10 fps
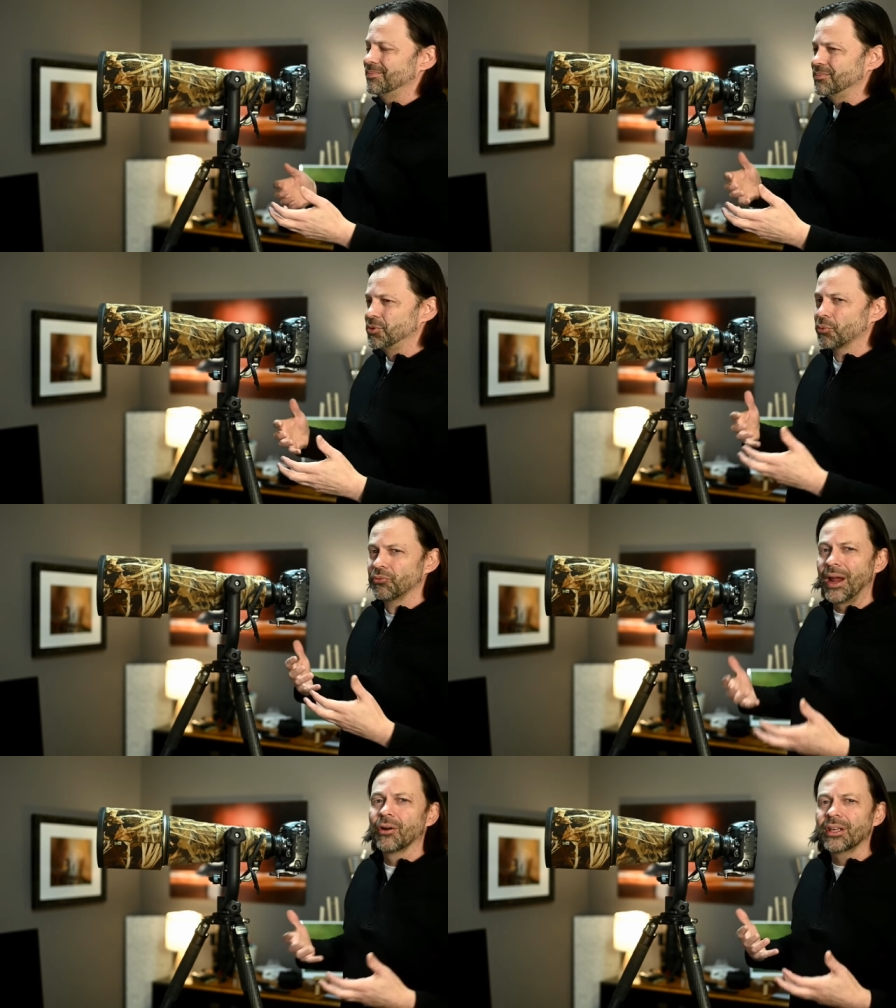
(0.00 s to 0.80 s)
you're
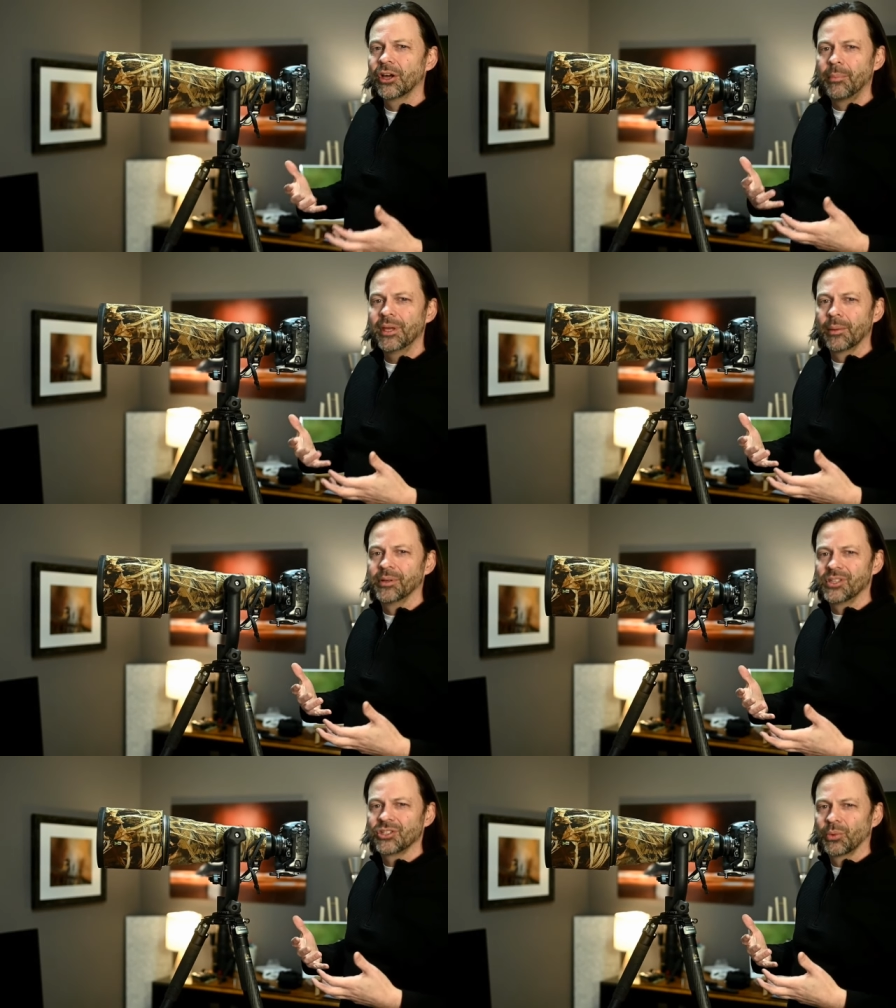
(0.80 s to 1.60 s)
rarely going to be in a
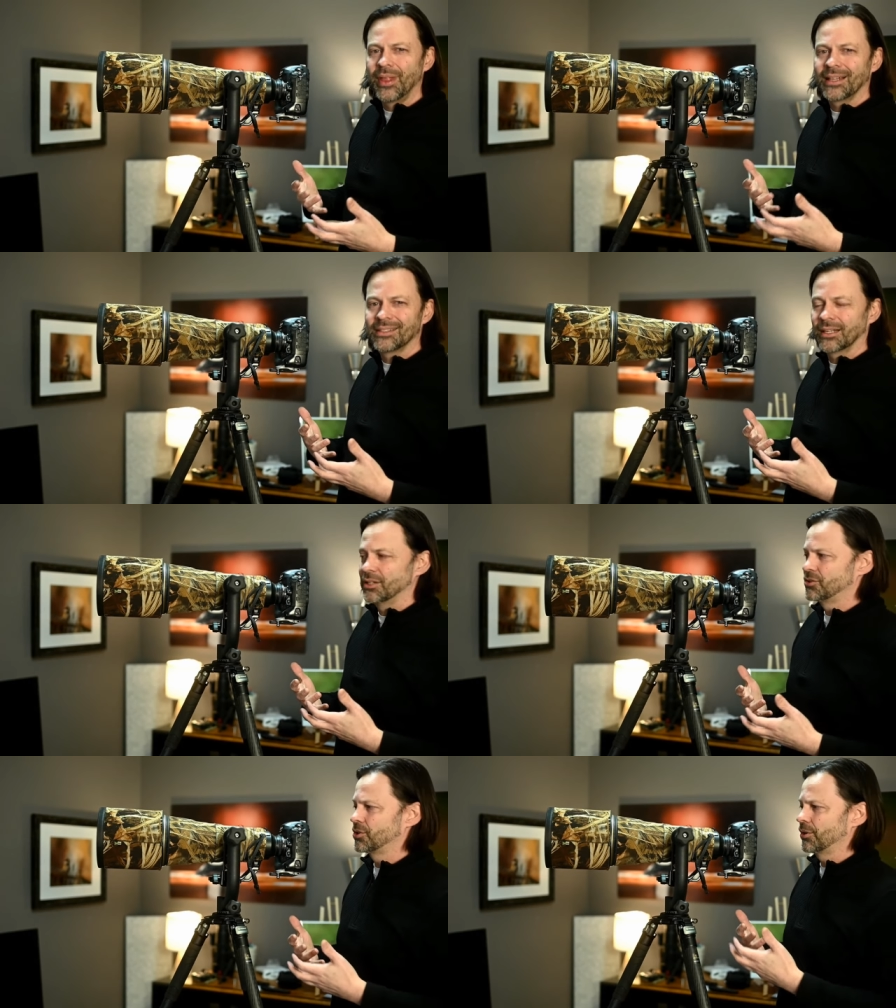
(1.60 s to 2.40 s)
position where that's the
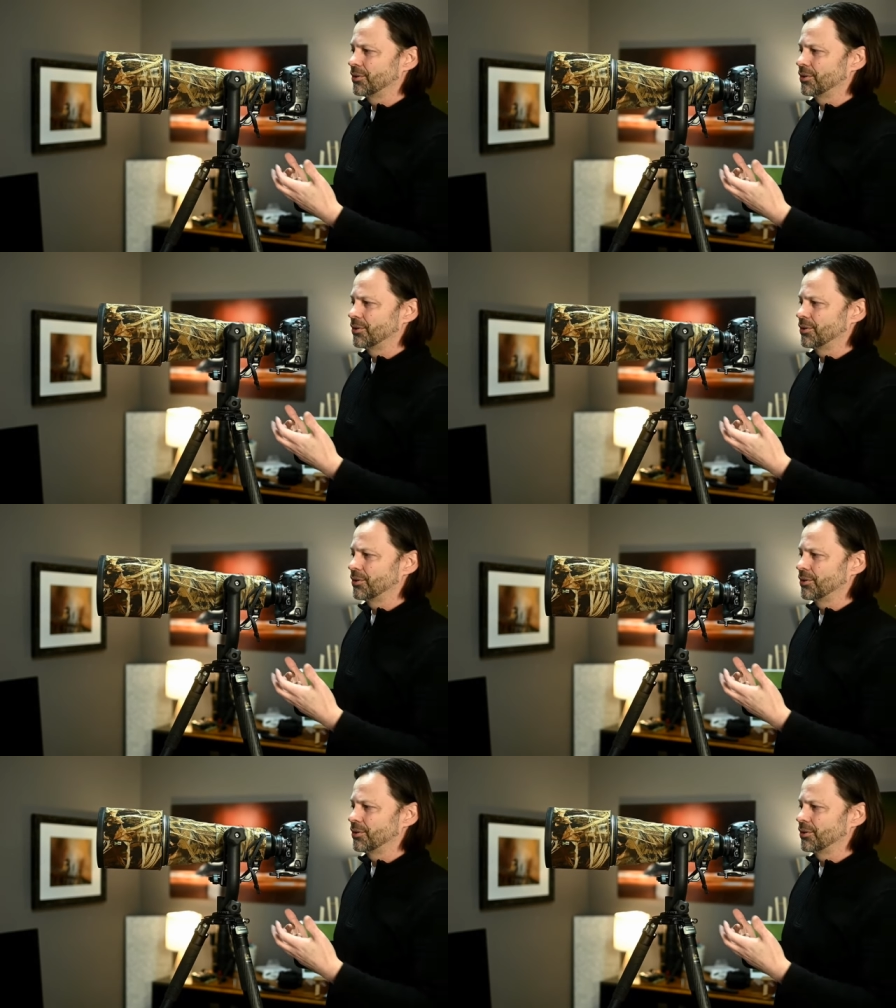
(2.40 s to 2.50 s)
concern.